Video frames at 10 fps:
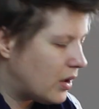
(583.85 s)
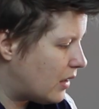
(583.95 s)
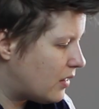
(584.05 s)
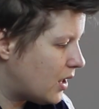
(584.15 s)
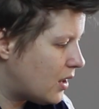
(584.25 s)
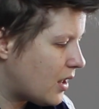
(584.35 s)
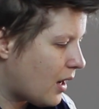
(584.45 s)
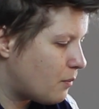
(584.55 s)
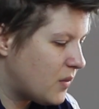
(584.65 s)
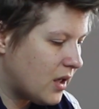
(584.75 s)
in
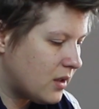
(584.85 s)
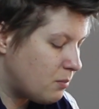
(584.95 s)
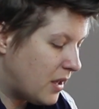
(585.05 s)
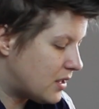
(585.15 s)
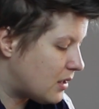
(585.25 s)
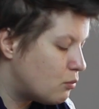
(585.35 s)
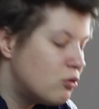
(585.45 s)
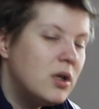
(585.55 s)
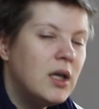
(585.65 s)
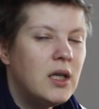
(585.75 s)
them that makes
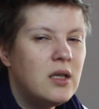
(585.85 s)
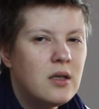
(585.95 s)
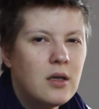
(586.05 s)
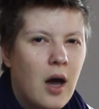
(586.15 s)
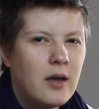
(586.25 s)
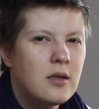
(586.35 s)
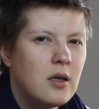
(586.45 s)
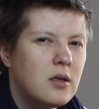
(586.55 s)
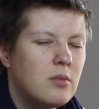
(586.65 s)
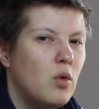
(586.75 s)
them really nice
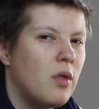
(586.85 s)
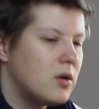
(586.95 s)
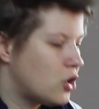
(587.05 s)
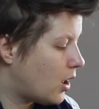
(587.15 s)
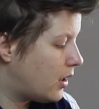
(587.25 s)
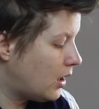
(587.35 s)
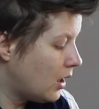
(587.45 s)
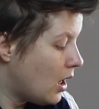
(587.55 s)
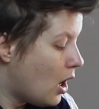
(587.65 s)
and smooth and shiny.